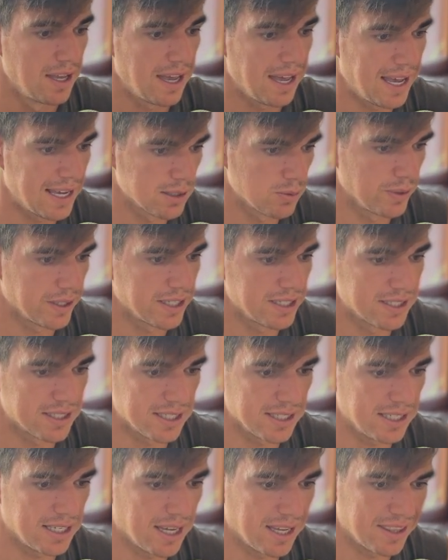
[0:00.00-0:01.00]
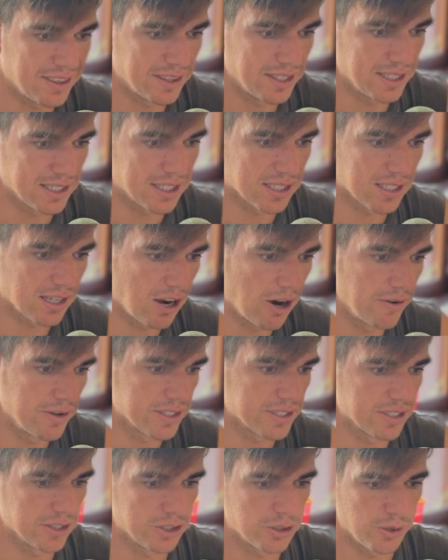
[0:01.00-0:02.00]
As we can see in this
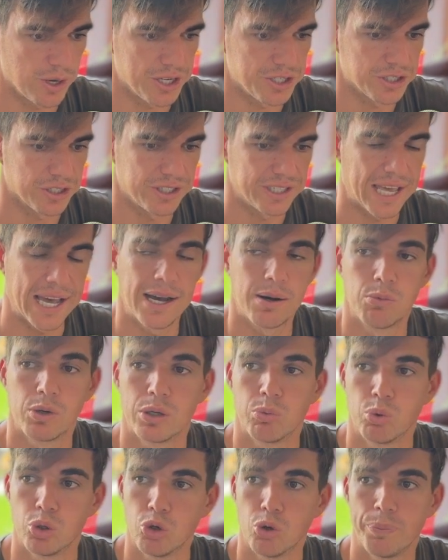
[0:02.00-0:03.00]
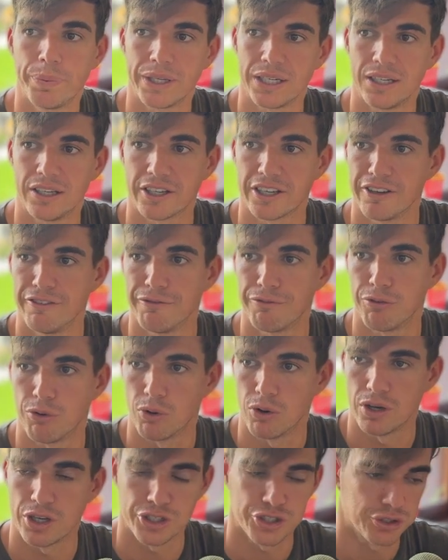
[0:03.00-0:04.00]
current situation, now we will be looking
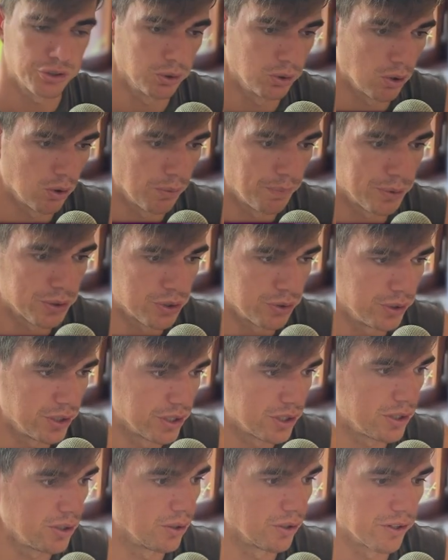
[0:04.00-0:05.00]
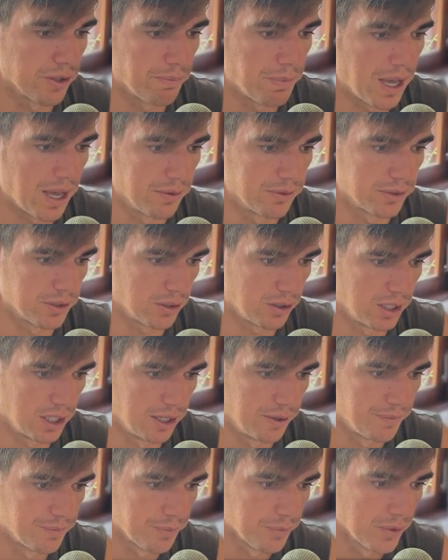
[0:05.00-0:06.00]
for a short opportunity on the pound dollar.